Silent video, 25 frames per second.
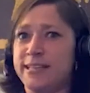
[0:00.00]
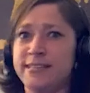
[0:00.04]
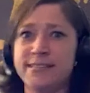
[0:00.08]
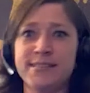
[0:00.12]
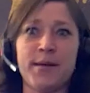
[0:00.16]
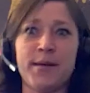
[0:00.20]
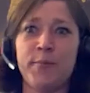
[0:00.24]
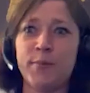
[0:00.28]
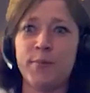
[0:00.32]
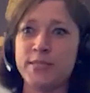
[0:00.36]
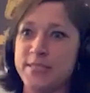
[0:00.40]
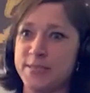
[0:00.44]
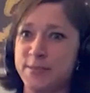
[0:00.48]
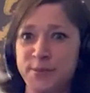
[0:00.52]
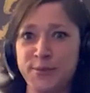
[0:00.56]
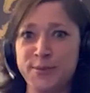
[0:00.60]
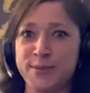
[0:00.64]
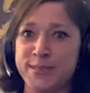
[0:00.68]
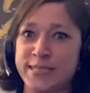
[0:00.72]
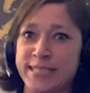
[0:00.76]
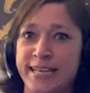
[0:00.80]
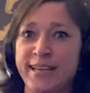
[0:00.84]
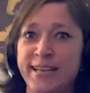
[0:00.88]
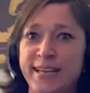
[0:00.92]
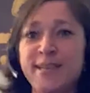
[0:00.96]
Someone's
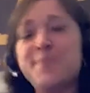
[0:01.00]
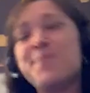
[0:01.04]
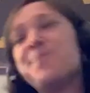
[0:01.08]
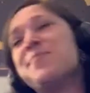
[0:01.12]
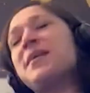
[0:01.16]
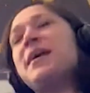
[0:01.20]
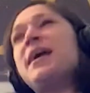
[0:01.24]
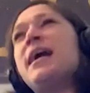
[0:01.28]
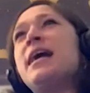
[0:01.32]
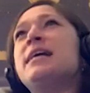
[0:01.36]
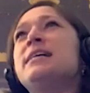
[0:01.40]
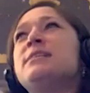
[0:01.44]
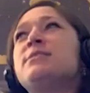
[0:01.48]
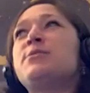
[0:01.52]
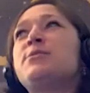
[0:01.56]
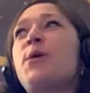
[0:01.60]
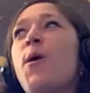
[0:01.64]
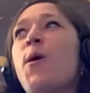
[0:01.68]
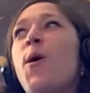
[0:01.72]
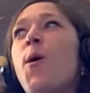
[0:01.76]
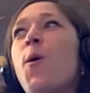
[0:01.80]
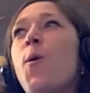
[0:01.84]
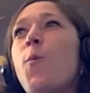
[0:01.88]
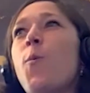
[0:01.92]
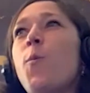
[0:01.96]
news here. Yeah.
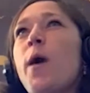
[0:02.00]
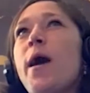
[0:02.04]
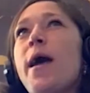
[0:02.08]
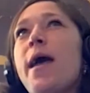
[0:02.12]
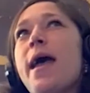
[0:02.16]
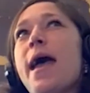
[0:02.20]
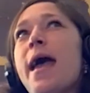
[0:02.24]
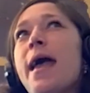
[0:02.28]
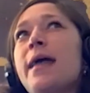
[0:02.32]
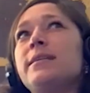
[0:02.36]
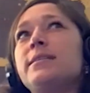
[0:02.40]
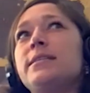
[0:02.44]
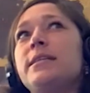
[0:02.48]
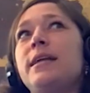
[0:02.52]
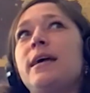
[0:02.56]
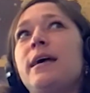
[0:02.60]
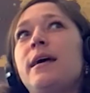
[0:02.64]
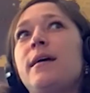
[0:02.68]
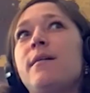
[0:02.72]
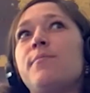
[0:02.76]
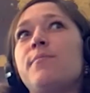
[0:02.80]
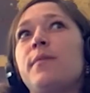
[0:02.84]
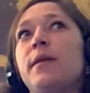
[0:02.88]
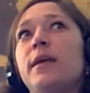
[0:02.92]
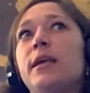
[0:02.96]
So what ended
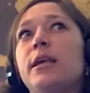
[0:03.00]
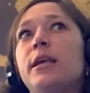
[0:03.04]
up